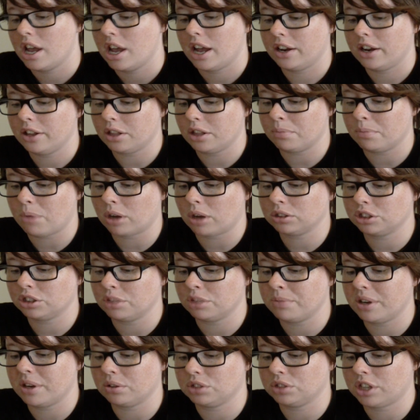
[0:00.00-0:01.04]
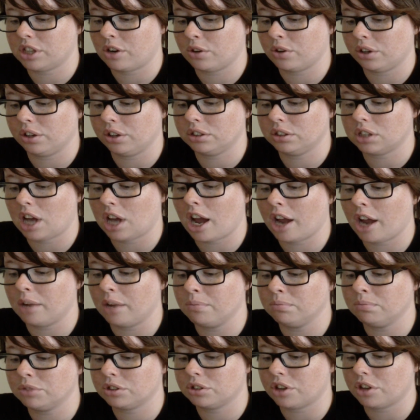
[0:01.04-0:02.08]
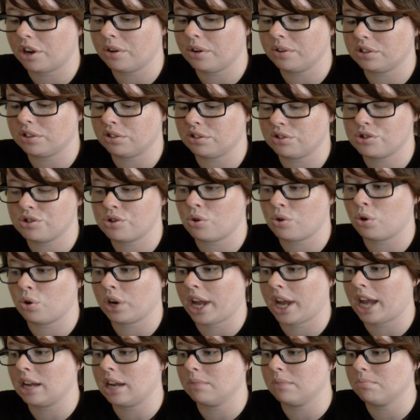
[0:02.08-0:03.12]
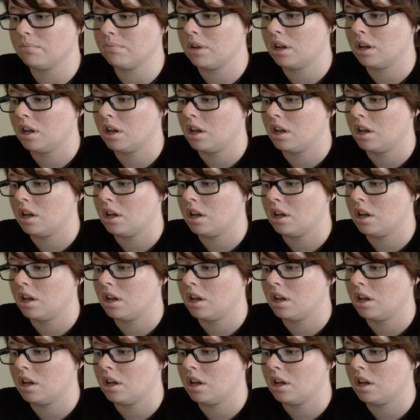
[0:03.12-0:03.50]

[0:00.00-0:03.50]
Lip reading: and at the bottom, it'll tell you time, so it's a short game.